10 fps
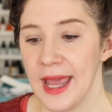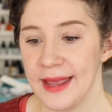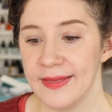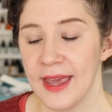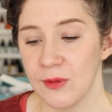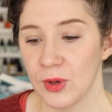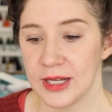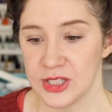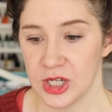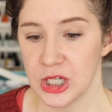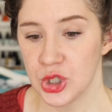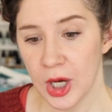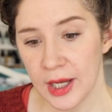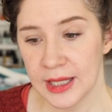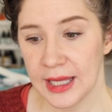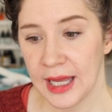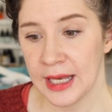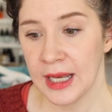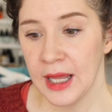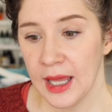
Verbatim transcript: And then when I started drawing again